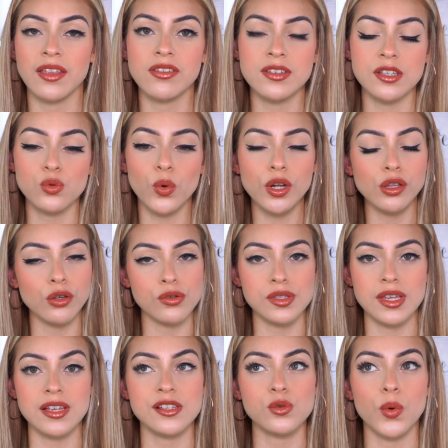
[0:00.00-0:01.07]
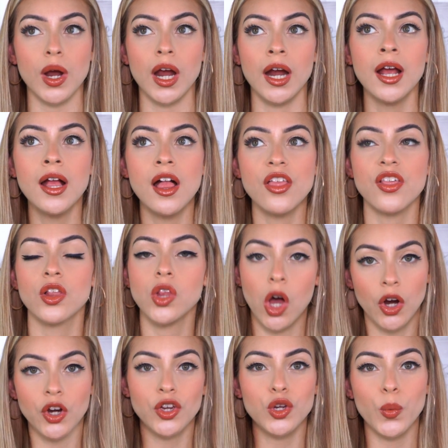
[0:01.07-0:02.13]
This is one of those things where the
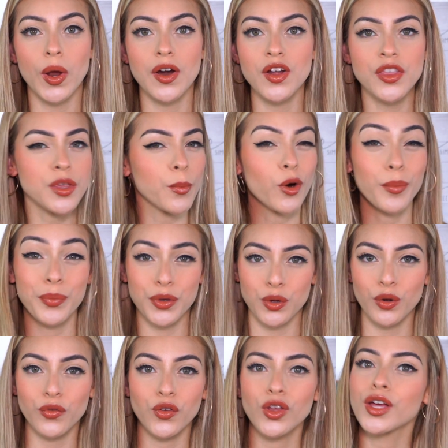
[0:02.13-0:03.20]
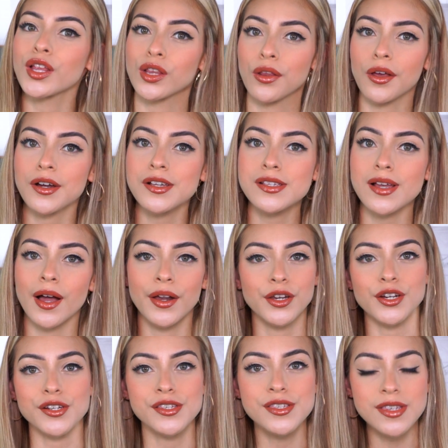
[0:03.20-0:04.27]
longer you wear it, the more beautiful it looks on
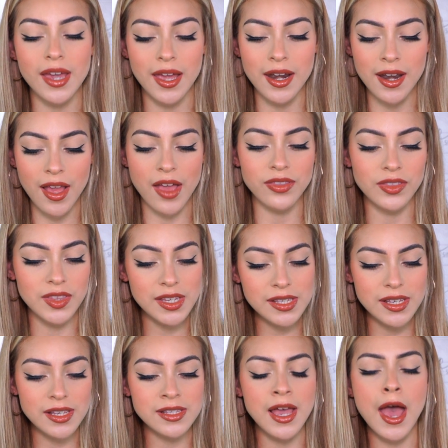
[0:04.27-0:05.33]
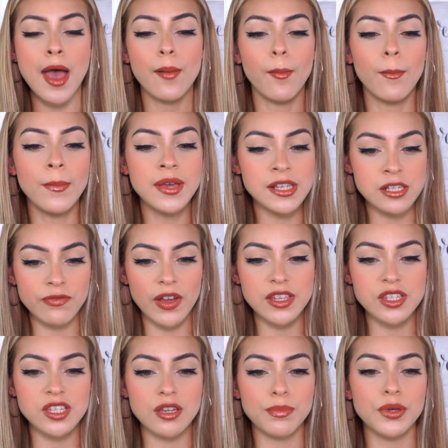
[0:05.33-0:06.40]
your skin. And this is Miss
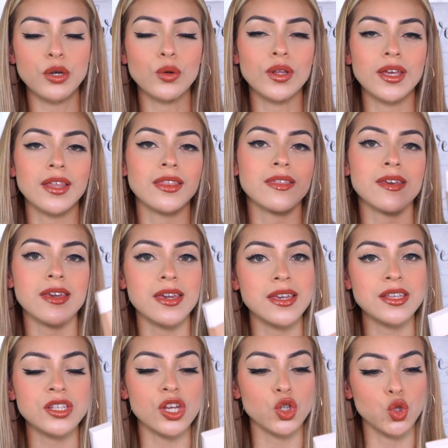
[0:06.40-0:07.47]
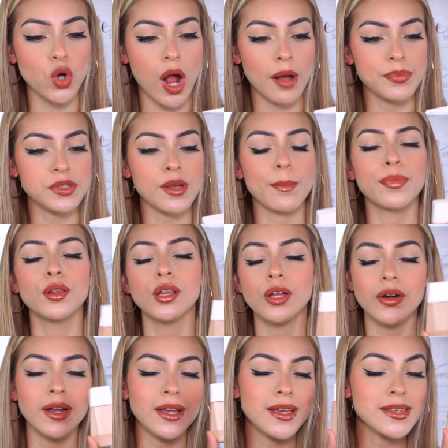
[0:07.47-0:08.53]
Fenty Beauty, the Eaze Drops
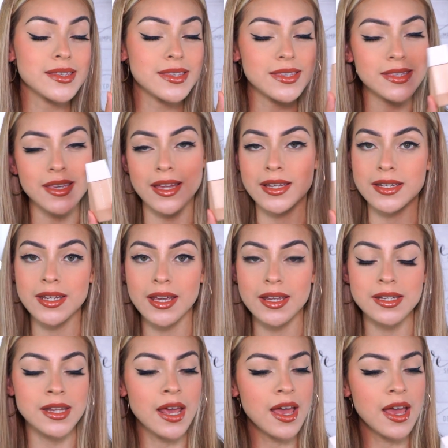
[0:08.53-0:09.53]
Blurring Skin Tint.